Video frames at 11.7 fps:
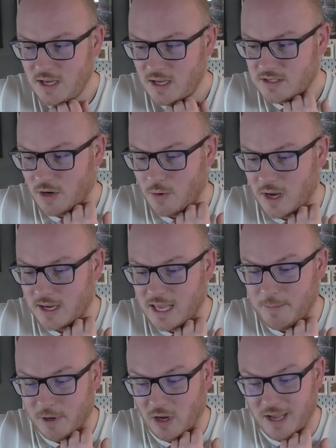So
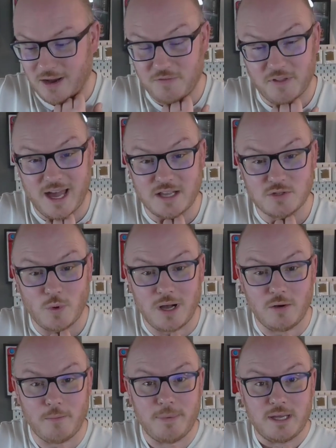keep an eye out for that as
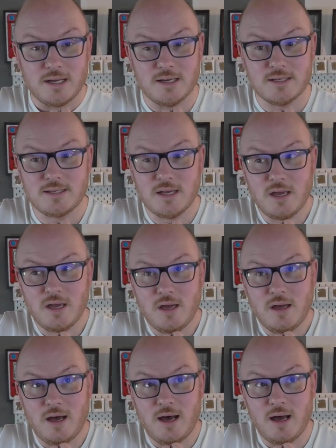well, because
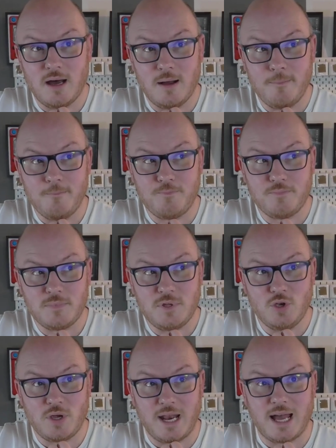
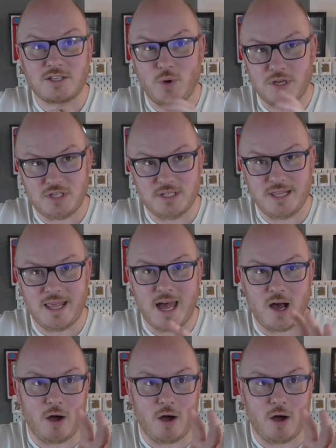you can ask questions in there.